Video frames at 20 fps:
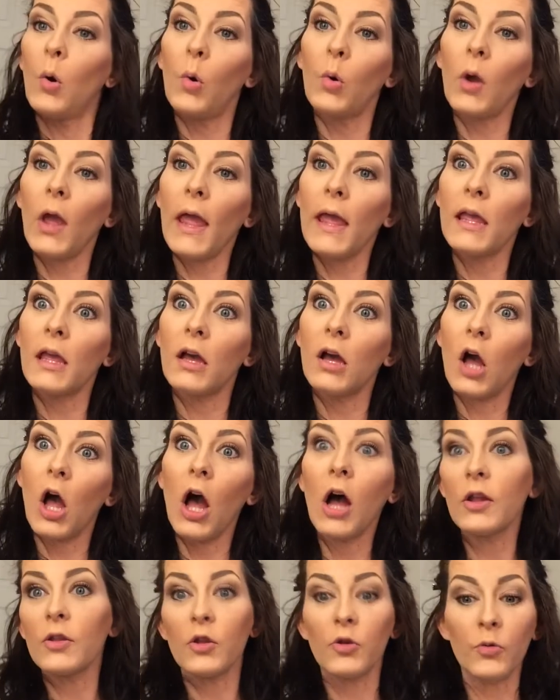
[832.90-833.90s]
Okay,
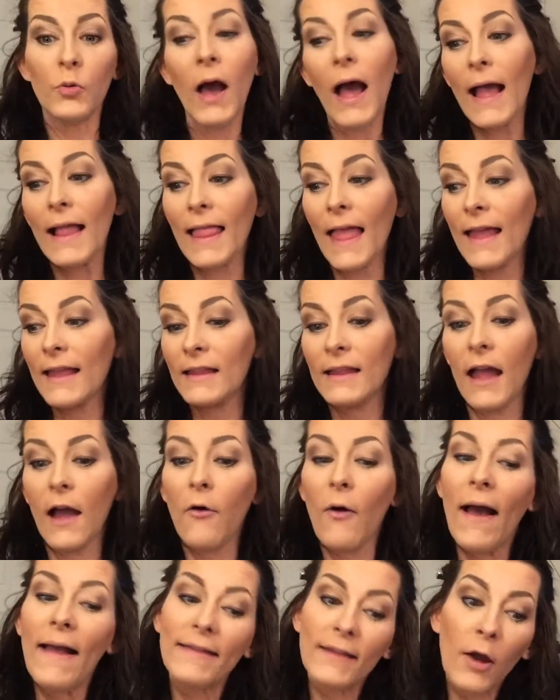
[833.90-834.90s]
on to highlight.
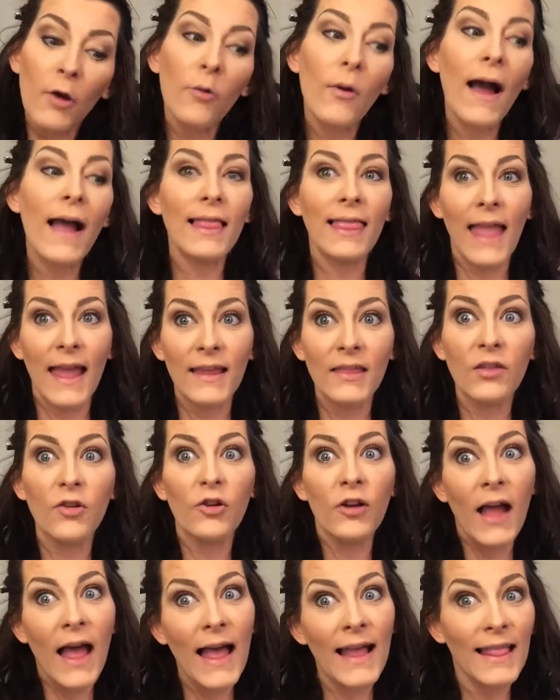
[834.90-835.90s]
Now I know I like
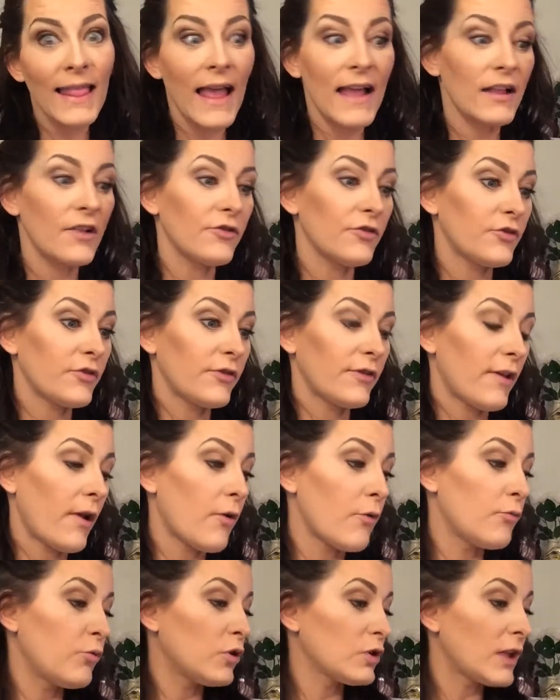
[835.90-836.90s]
their highlighters,
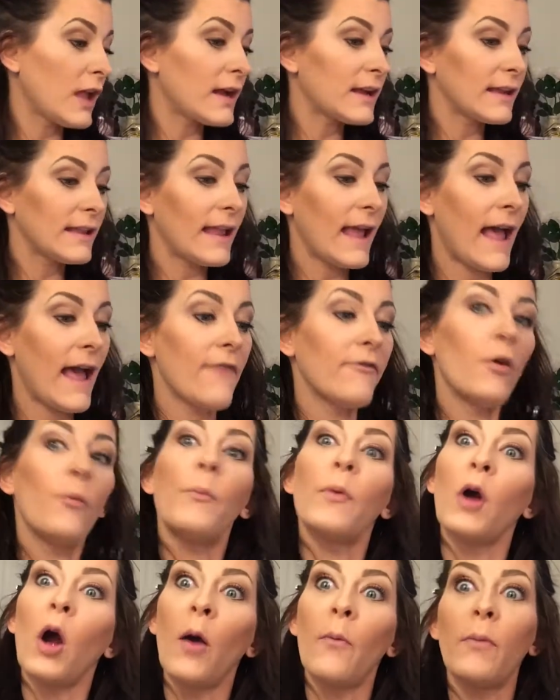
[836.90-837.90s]
so we're not going to have a
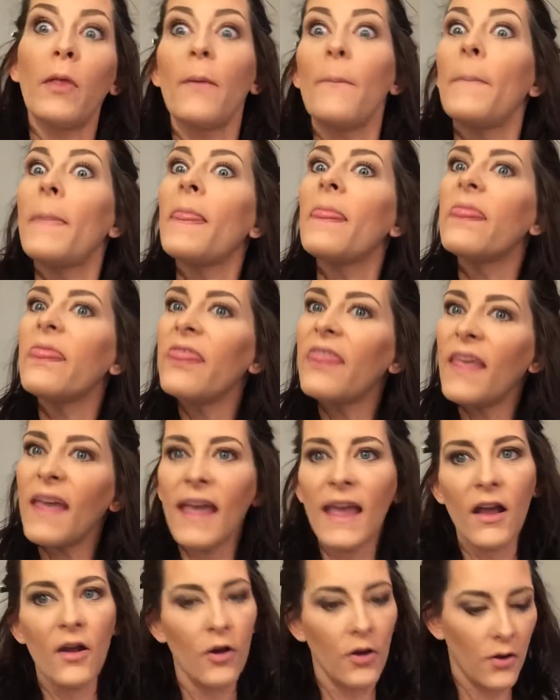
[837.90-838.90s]
problem
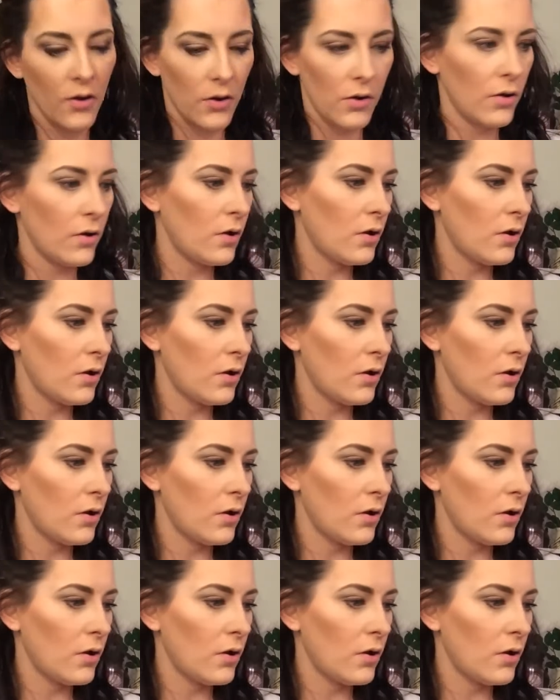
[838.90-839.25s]
there.